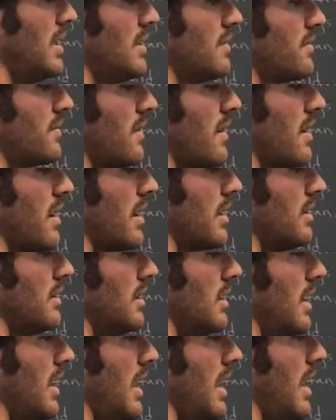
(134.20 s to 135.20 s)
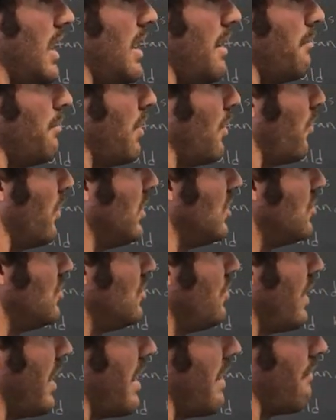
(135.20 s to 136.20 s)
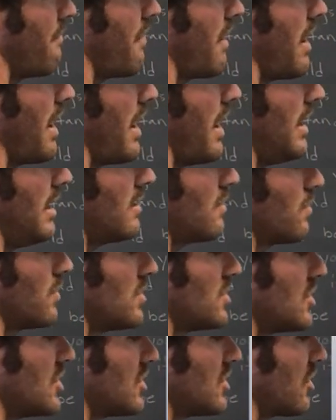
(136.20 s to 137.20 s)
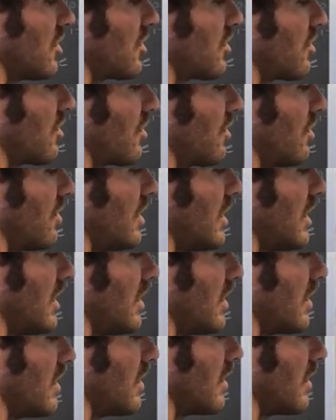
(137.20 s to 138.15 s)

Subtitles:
to find, but we do have the height, which is 30